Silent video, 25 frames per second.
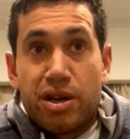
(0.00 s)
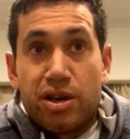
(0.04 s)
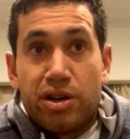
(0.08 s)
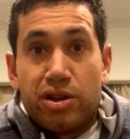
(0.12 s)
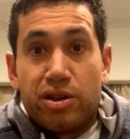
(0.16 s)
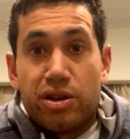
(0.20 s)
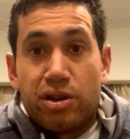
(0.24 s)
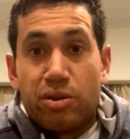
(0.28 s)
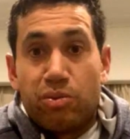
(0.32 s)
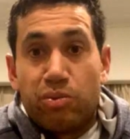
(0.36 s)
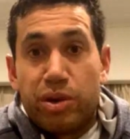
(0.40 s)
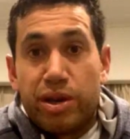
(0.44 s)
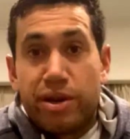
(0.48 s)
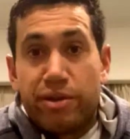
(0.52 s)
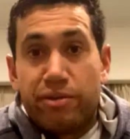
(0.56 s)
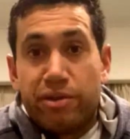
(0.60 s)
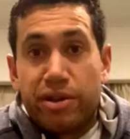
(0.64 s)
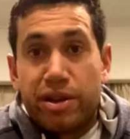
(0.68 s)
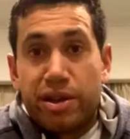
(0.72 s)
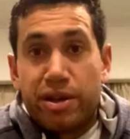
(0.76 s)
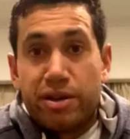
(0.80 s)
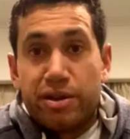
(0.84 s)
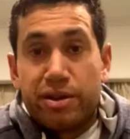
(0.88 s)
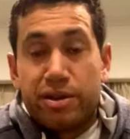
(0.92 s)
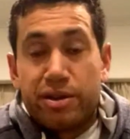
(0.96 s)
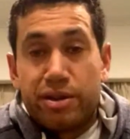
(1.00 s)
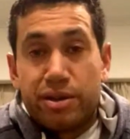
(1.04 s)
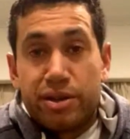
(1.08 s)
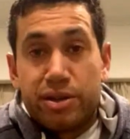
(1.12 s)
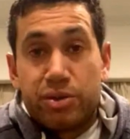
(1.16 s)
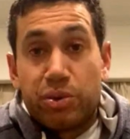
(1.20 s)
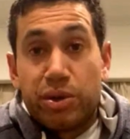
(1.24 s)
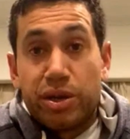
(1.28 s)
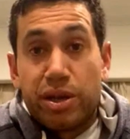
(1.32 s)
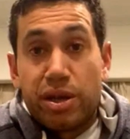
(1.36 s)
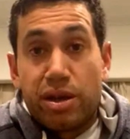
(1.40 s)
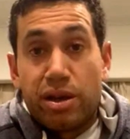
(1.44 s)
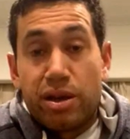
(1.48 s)
whenever the
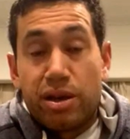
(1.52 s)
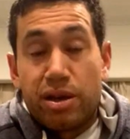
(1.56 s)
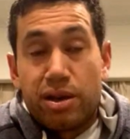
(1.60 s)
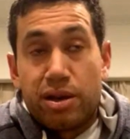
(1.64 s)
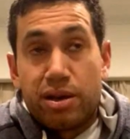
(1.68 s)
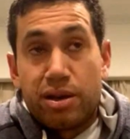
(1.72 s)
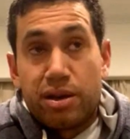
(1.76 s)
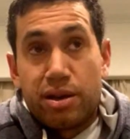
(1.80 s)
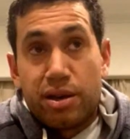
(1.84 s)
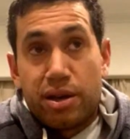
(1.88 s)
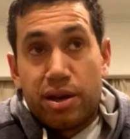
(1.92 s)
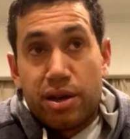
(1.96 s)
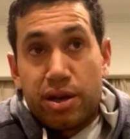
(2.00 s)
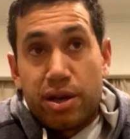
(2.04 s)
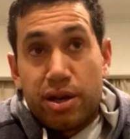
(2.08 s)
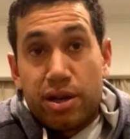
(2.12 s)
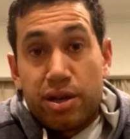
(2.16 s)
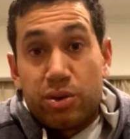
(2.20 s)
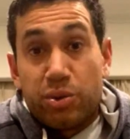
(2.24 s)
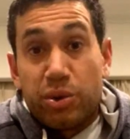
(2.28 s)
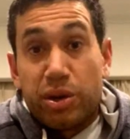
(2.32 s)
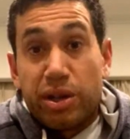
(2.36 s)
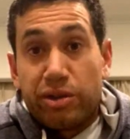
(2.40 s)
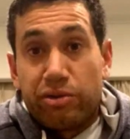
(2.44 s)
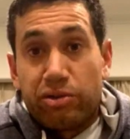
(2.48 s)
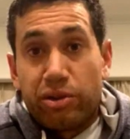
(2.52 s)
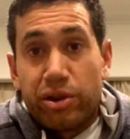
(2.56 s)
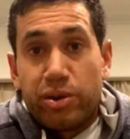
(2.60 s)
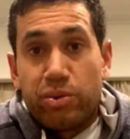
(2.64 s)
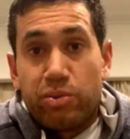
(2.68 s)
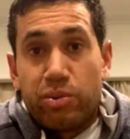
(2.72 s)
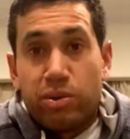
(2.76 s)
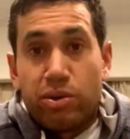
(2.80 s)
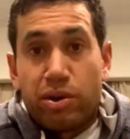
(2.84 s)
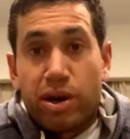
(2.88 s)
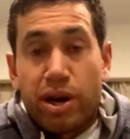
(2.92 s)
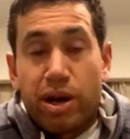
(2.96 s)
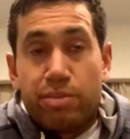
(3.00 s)
2023
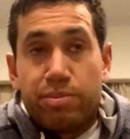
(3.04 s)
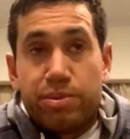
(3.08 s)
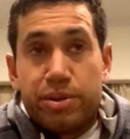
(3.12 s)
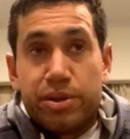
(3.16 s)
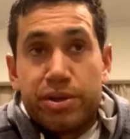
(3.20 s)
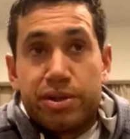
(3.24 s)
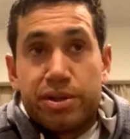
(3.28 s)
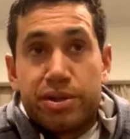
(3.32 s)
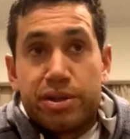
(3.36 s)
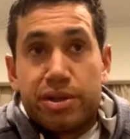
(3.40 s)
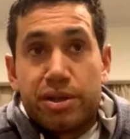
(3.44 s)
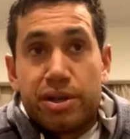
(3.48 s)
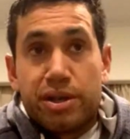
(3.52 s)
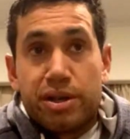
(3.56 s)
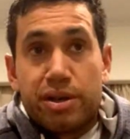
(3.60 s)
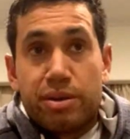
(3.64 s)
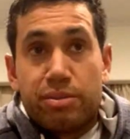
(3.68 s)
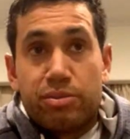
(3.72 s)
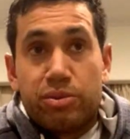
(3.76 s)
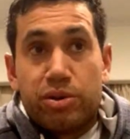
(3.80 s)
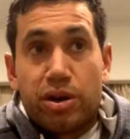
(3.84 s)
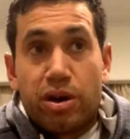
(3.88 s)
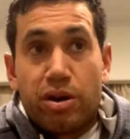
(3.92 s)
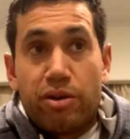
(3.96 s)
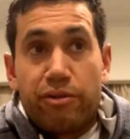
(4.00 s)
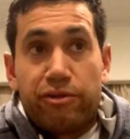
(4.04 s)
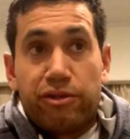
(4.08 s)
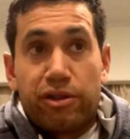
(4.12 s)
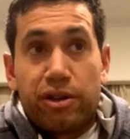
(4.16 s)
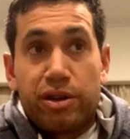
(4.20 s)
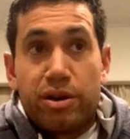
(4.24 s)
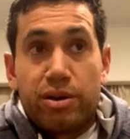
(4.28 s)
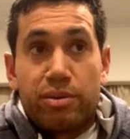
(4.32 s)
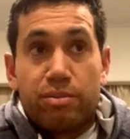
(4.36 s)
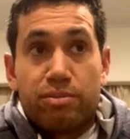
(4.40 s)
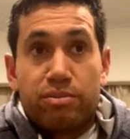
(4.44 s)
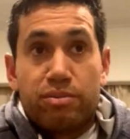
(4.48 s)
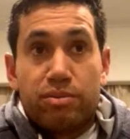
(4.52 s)
World Cup is, hopefully
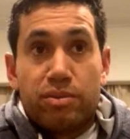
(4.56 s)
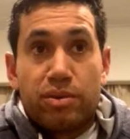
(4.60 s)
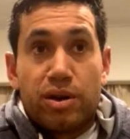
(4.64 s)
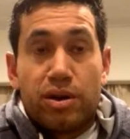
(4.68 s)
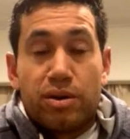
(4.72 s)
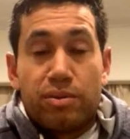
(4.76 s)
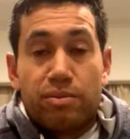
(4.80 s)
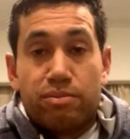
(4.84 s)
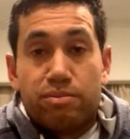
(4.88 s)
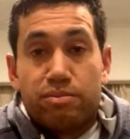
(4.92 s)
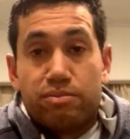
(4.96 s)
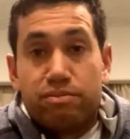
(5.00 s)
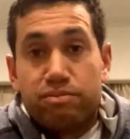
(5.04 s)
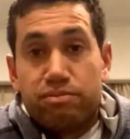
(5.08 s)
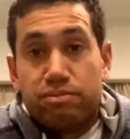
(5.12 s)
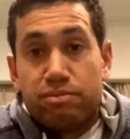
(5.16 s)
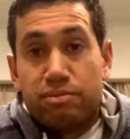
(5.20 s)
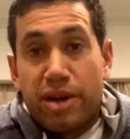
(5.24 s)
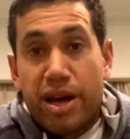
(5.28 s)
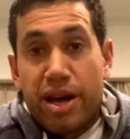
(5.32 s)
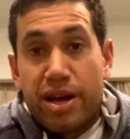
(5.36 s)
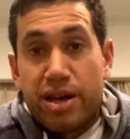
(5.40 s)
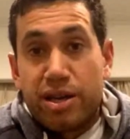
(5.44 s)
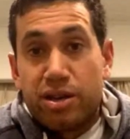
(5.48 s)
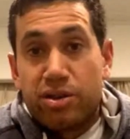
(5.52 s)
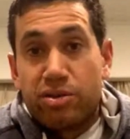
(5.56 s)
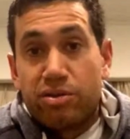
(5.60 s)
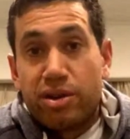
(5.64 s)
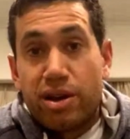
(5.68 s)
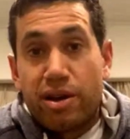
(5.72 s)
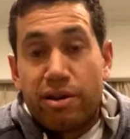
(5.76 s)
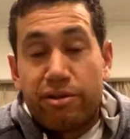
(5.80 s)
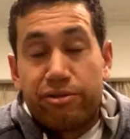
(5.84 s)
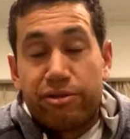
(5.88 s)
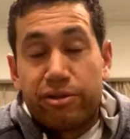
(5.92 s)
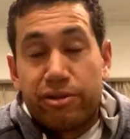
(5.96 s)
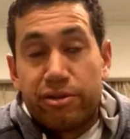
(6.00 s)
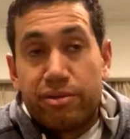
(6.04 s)
I'm A, good
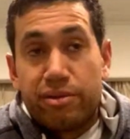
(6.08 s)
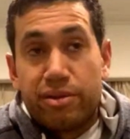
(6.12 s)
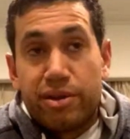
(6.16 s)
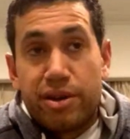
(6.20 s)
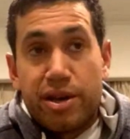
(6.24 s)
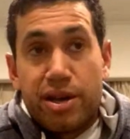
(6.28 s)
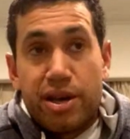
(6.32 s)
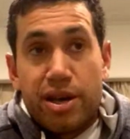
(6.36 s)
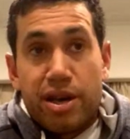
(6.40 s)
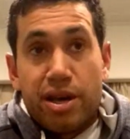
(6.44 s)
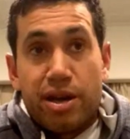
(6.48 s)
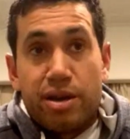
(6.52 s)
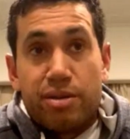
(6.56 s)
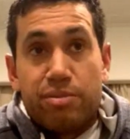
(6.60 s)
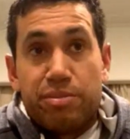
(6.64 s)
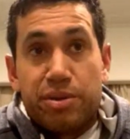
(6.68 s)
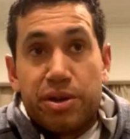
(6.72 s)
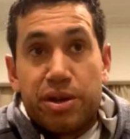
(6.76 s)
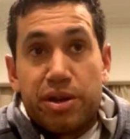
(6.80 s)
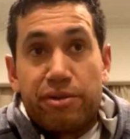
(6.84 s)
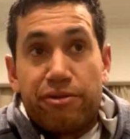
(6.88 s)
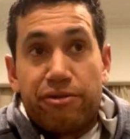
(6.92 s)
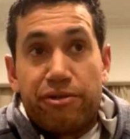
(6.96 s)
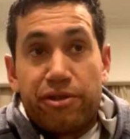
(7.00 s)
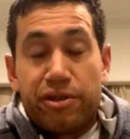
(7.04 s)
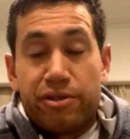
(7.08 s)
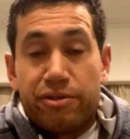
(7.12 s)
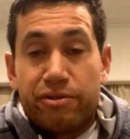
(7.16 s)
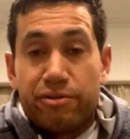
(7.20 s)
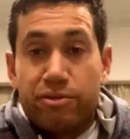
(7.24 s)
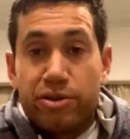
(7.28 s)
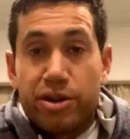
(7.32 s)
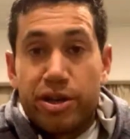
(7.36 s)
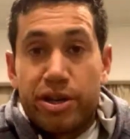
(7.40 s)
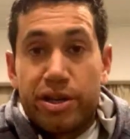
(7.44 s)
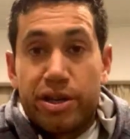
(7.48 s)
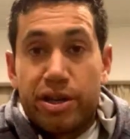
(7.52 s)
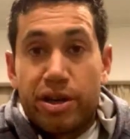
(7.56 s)
enough, and B, fit and
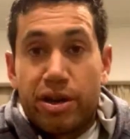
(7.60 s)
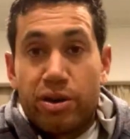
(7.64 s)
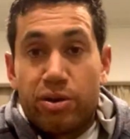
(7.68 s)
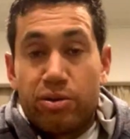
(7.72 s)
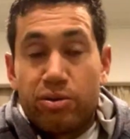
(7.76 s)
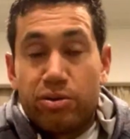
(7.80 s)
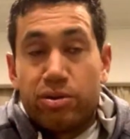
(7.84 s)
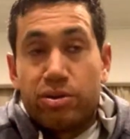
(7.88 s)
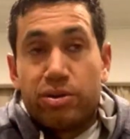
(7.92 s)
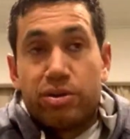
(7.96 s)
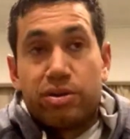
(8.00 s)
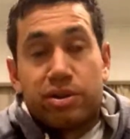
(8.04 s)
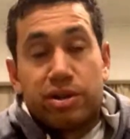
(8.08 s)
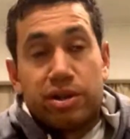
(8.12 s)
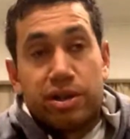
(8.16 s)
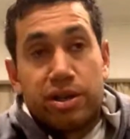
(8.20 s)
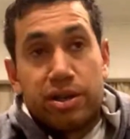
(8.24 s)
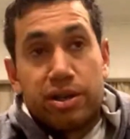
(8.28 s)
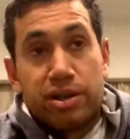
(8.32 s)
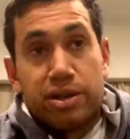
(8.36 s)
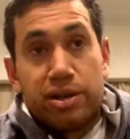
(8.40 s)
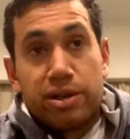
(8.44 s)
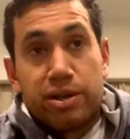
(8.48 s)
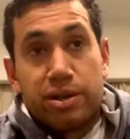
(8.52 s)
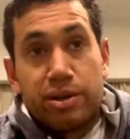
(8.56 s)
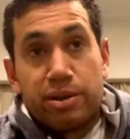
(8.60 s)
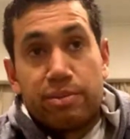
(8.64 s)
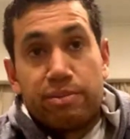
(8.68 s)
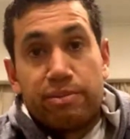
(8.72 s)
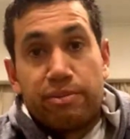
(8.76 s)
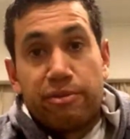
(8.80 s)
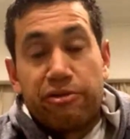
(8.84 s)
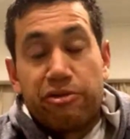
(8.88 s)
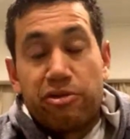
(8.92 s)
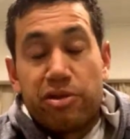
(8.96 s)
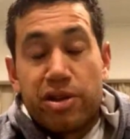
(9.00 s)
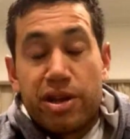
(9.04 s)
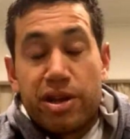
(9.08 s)
ready to go
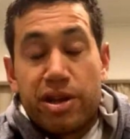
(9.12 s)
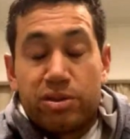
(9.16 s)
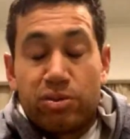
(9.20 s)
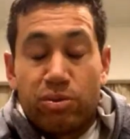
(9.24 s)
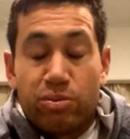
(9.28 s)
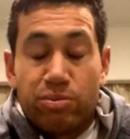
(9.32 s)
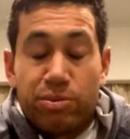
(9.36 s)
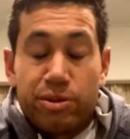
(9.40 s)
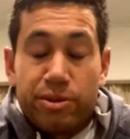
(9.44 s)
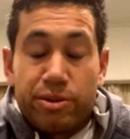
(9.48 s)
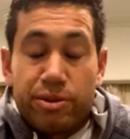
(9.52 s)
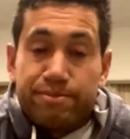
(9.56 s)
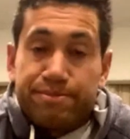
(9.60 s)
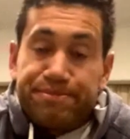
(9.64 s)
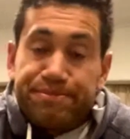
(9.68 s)
for that tournament.